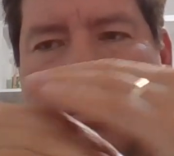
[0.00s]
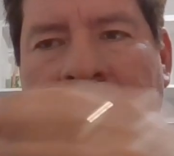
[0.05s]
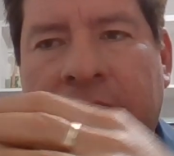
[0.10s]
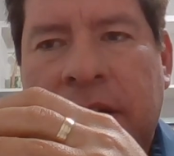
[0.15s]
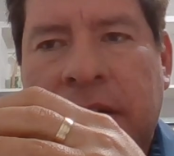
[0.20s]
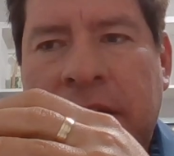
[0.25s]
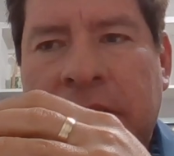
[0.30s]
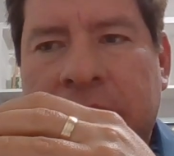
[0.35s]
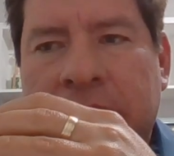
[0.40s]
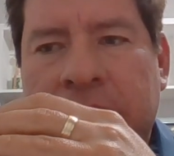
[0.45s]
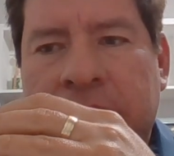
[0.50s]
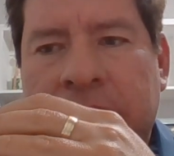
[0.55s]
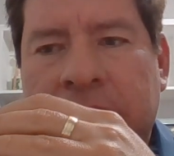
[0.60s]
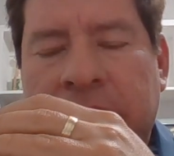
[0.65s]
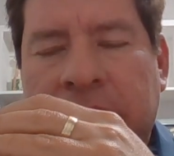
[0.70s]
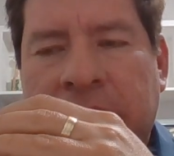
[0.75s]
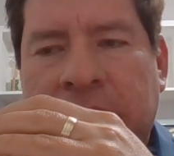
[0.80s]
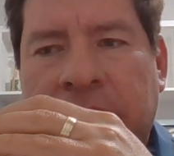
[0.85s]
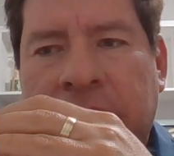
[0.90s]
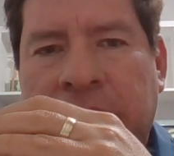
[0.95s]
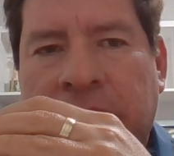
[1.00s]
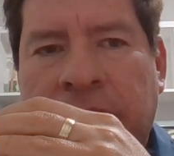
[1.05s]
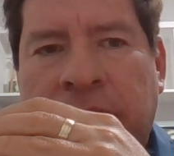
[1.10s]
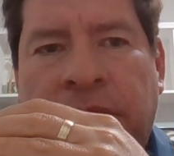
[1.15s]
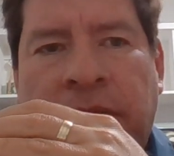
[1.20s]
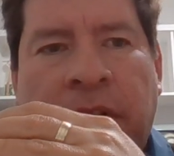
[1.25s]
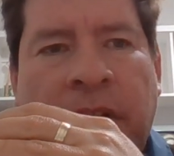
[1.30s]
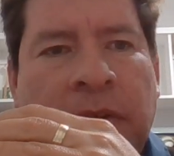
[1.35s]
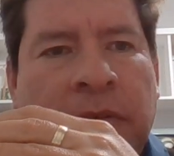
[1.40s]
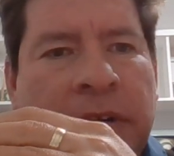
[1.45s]
um,
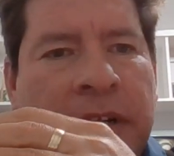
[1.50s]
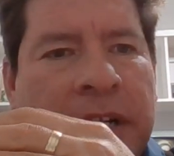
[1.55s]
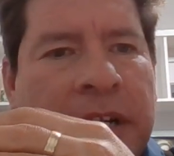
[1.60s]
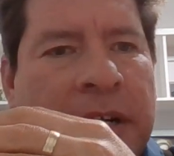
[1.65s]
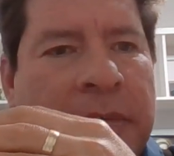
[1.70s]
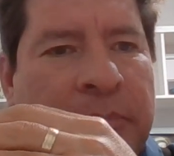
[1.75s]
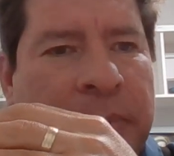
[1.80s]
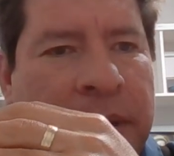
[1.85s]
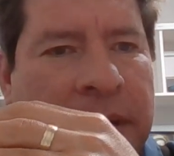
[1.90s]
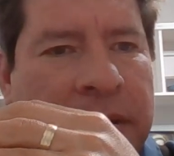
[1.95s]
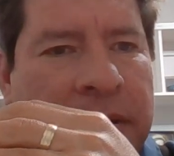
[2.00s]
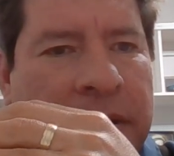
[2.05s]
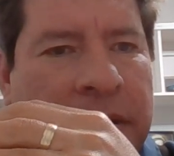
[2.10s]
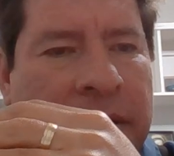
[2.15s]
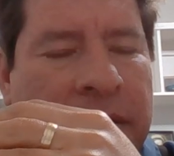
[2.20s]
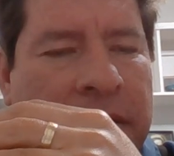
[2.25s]
following up on